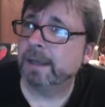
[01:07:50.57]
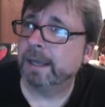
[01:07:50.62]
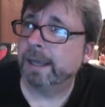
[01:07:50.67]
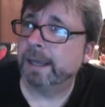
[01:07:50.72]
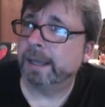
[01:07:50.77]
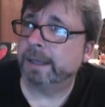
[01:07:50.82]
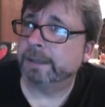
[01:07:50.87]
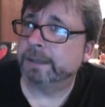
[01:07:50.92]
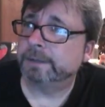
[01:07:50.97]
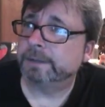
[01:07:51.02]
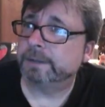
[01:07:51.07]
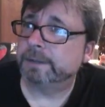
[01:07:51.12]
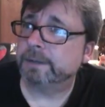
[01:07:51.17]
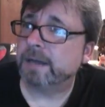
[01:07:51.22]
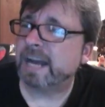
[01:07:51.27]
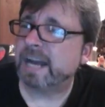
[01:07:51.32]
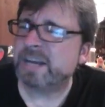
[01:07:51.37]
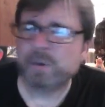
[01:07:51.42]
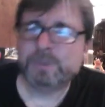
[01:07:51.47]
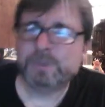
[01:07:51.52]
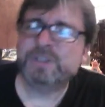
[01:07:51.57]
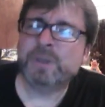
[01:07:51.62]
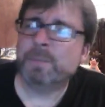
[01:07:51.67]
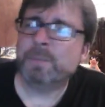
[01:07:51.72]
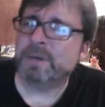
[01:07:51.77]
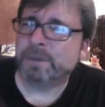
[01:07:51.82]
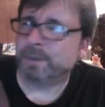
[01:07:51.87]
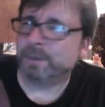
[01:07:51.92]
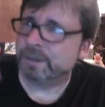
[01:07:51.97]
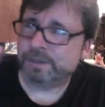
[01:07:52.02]
And I know
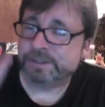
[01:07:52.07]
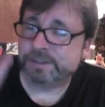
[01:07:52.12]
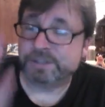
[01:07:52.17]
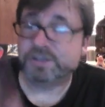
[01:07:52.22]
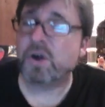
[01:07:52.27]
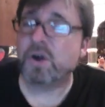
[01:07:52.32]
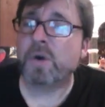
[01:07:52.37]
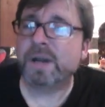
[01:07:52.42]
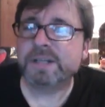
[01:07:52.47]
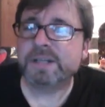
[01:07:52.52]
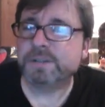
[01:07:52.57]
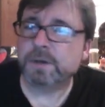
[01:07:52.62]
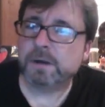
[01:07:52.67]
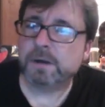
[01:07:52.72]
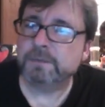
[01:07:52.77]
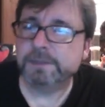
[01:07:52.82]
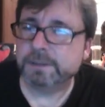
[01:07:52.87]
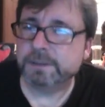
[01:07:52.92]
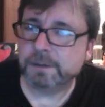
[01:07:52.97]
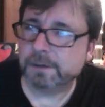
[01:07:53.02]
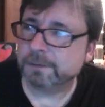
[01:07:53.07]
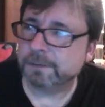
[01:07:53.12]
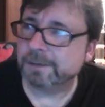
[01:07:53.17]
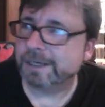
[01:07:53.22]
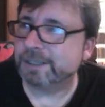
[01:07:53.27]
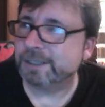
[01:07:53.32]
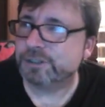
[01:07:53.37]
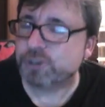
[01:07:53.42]
somebody on here says, "Oh, I solved it already,